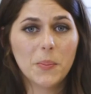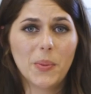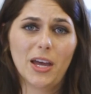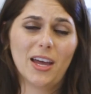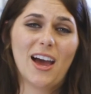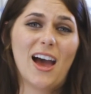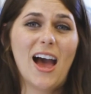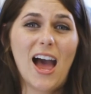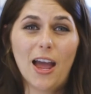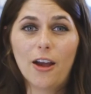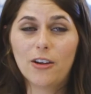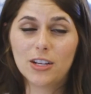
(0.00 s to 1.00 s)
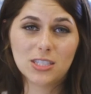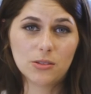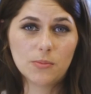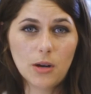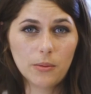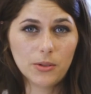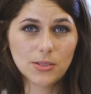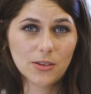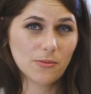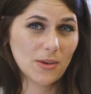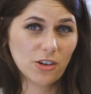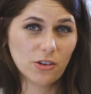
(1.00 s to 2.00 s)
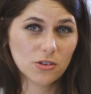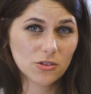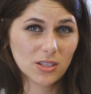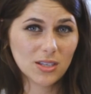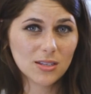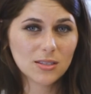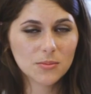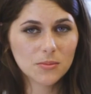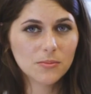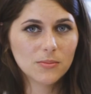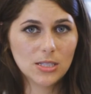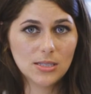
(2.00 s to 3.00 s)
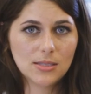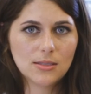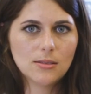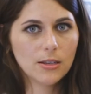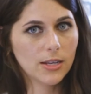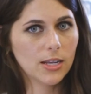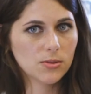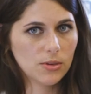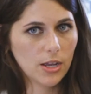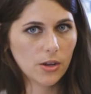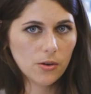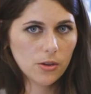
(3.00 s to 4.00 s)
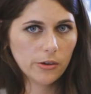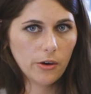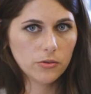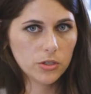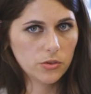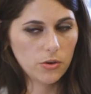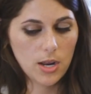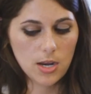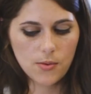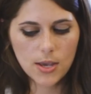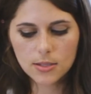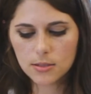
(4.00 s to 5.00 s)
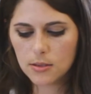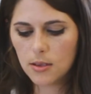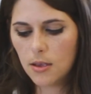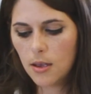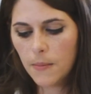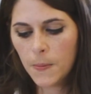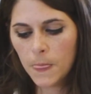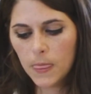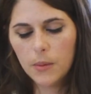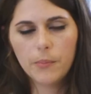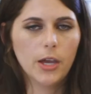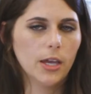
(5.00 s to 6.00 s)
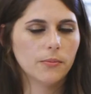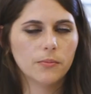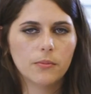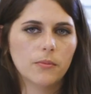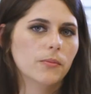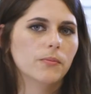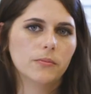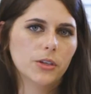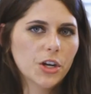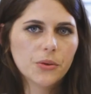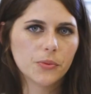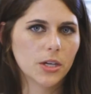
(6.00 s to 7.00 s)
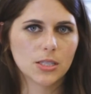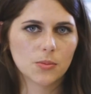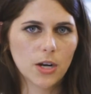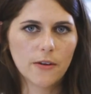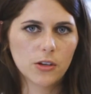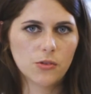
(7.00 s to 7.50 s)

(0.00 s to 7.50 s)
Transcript: but I honestly would probably use it for my grocery list since Sunday's when I go to the grocery store anyways. But, you know, it's whatever